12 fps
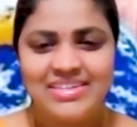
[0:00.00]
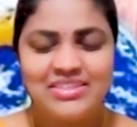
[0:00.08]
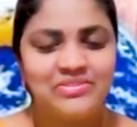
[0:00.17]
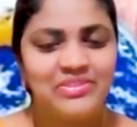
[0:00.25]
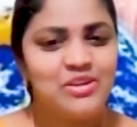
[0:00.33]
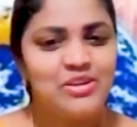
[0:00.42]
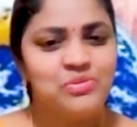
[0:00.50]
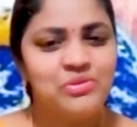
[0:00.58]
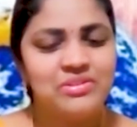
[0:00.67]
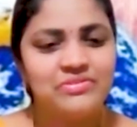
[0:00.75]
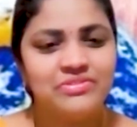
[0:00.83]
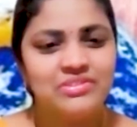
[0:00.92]
It's a very
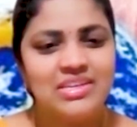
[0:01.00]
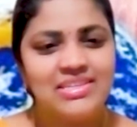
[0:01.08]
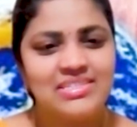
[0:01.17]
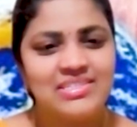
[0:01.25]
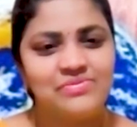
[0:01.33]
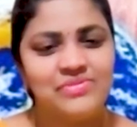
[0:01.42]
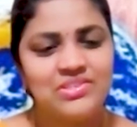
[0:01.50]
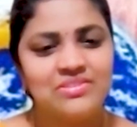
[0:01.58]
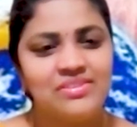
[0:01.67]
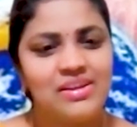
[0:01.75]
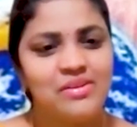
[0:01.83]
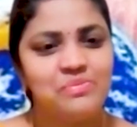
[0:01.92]
beautiful lesson which
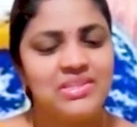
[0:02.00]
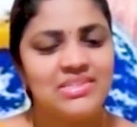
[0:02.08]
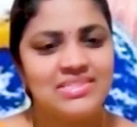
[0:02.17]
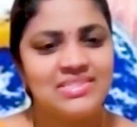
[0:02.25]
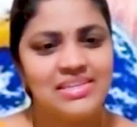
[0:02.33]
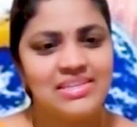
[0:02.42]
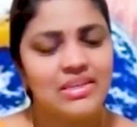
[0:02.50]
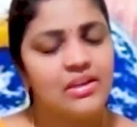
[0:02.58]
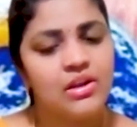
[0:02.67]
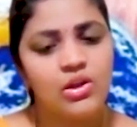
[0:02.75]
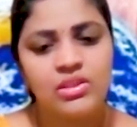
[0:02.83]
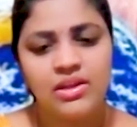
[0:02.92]
grandmother says,
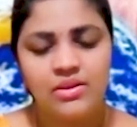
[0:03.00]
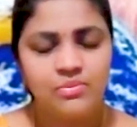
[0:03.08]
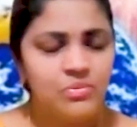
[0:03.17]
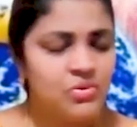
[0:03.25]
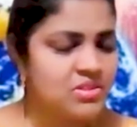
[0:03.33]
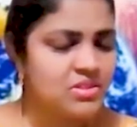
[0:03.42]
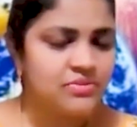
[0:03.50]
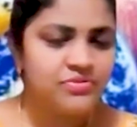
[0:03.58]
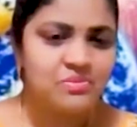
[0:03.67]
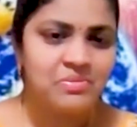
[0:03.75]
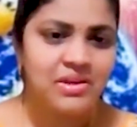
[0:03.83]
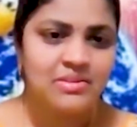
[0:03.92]
and now most
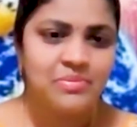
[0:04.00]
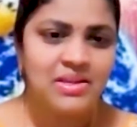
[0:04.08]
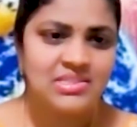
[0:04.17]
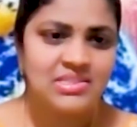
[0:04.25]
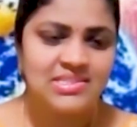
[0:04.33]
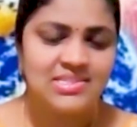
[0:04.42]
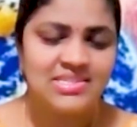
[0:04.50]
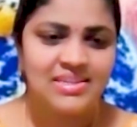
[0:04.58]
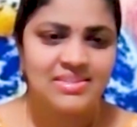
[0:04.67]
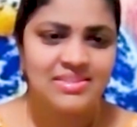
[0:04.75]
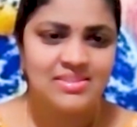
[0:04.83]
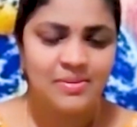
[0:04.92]
of the masters
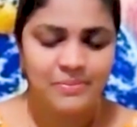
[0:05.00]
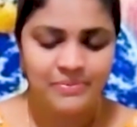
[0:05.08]
says.